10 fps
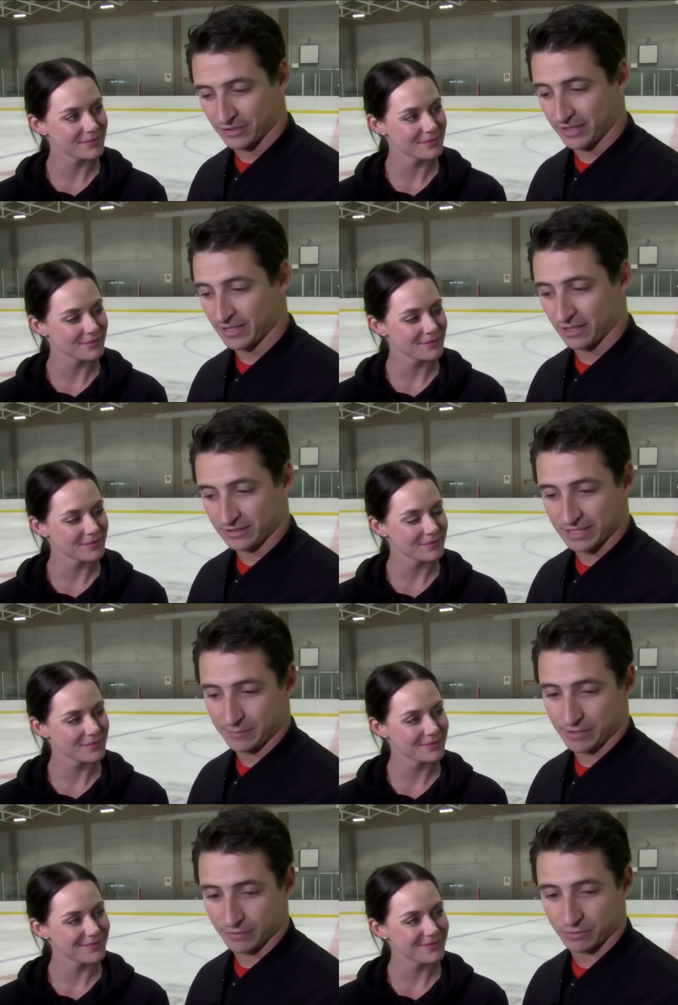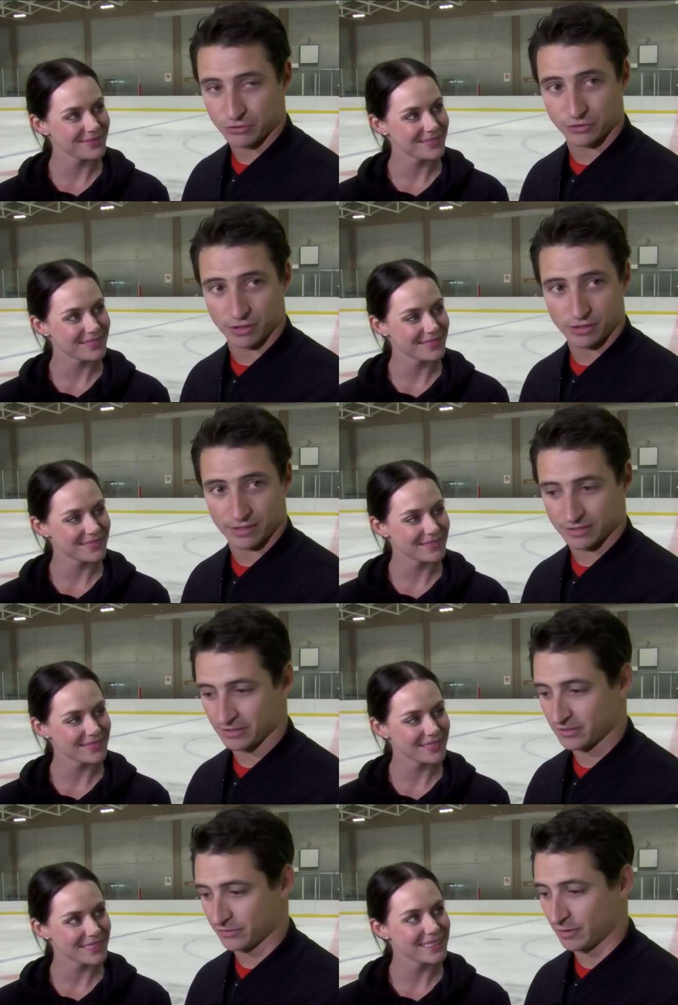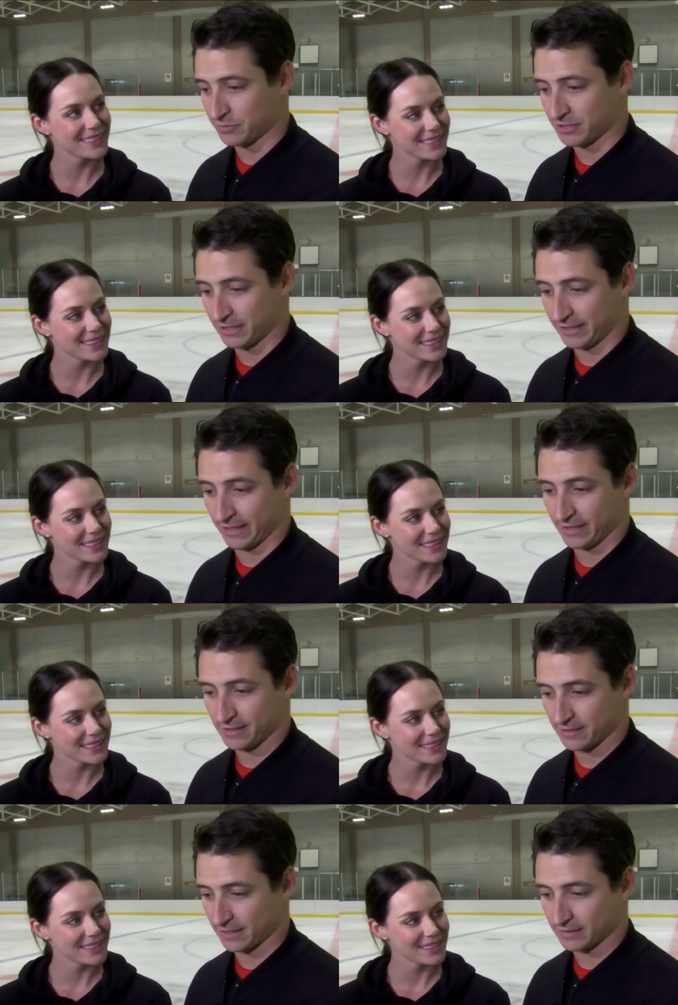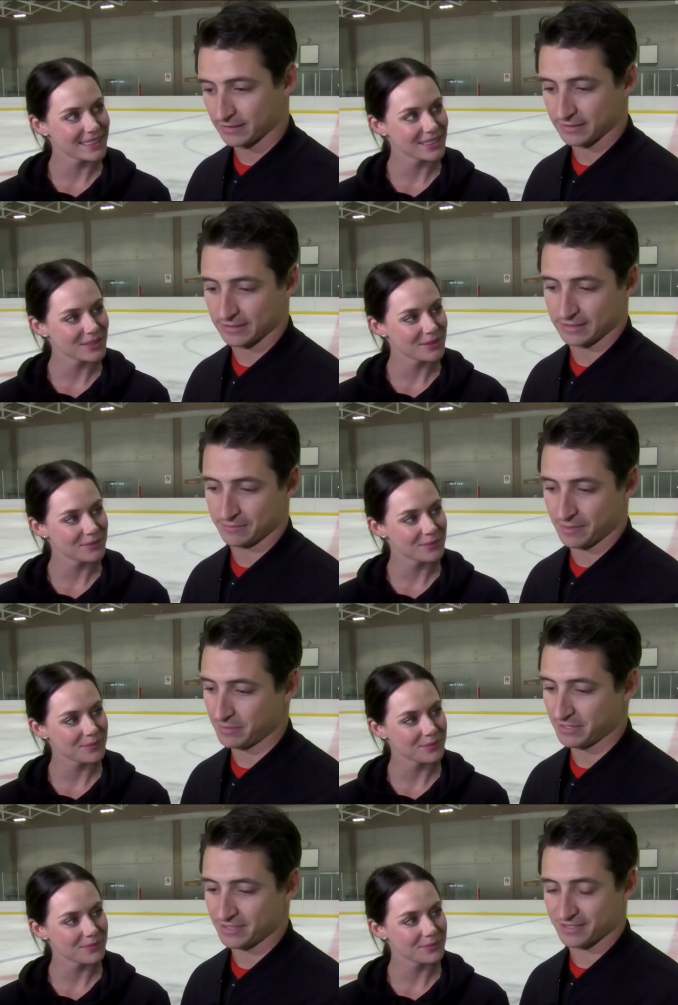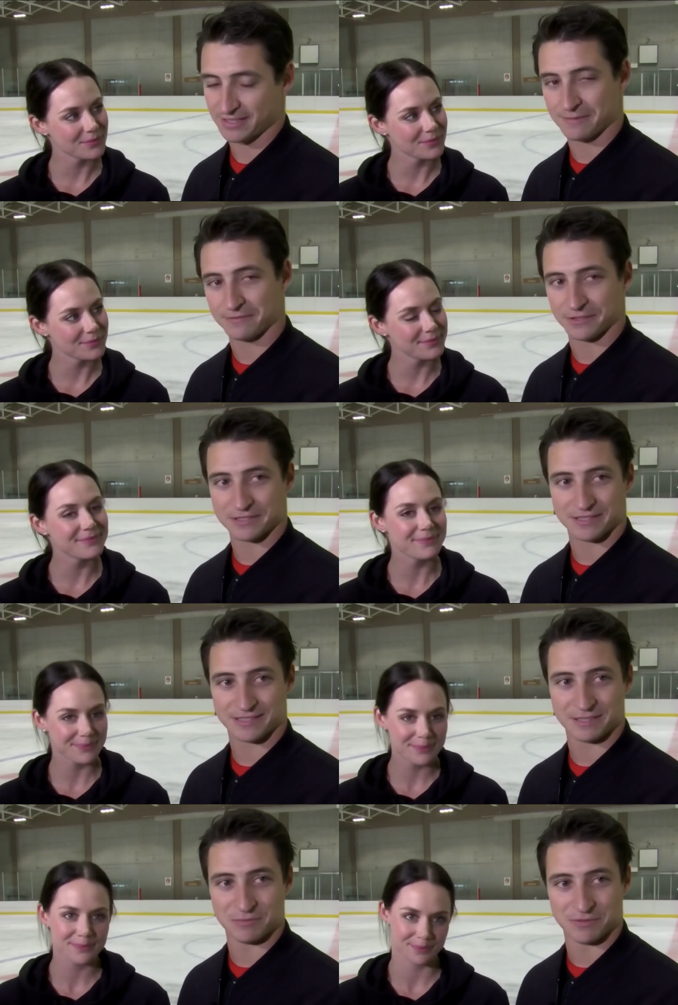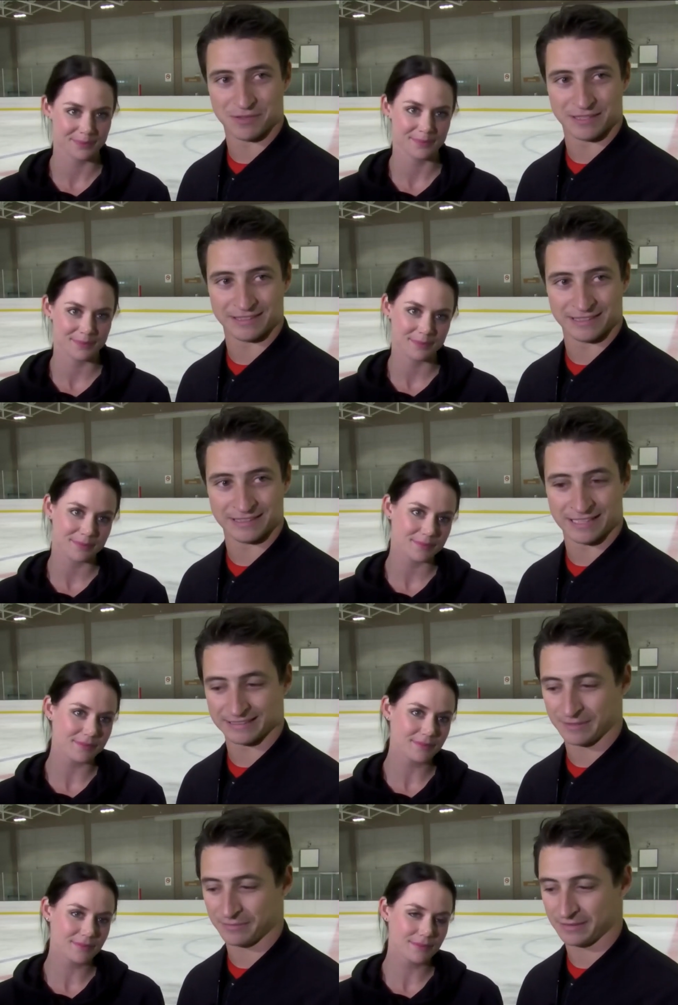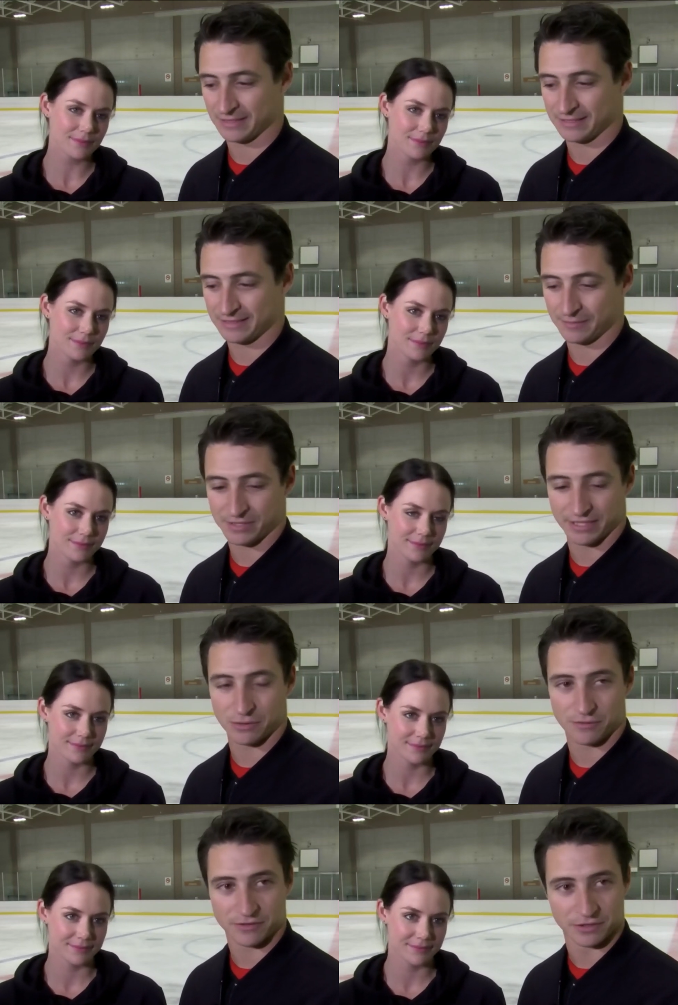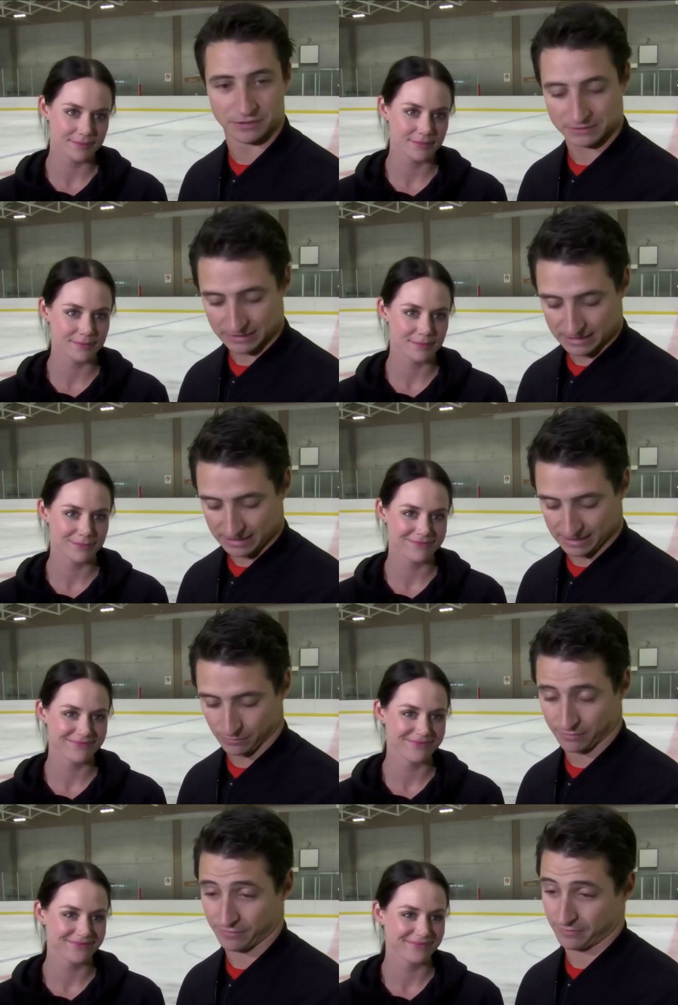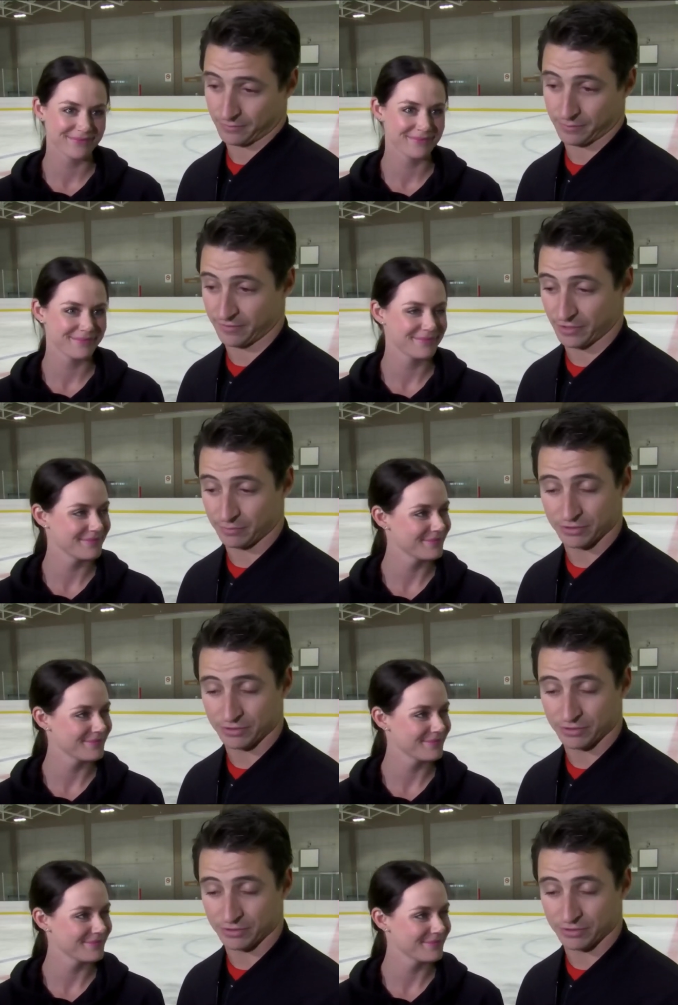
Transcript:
Speaker 1: great young team here in Montreal that just started representing Canada. Like uh, maybe it's just time for us to move on and, and let them let them take over. And uh, we're we're very